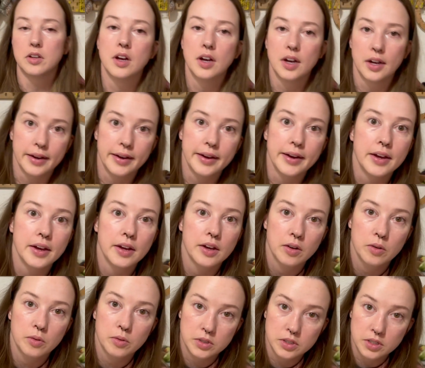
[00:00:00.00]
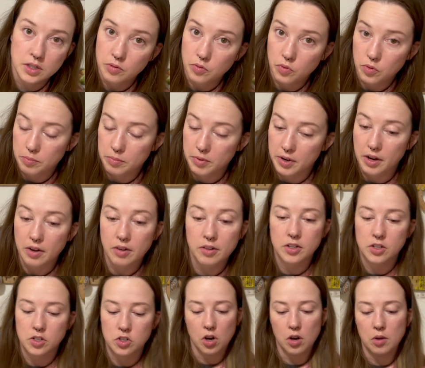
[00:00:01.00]
I was done with my
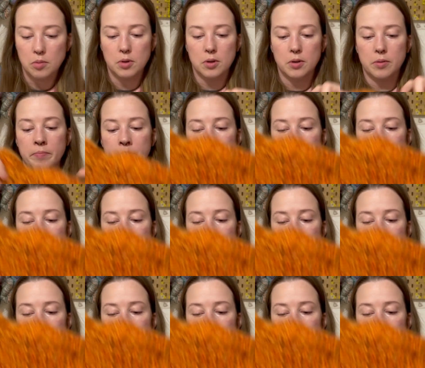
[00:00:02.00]
Heritage Harbor.